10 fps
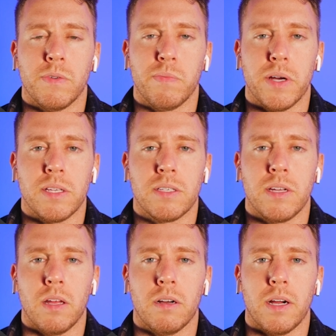of my
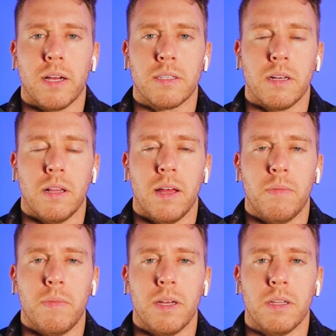Stellar
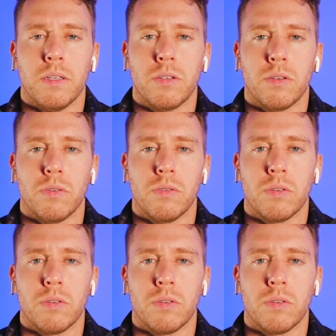XLM into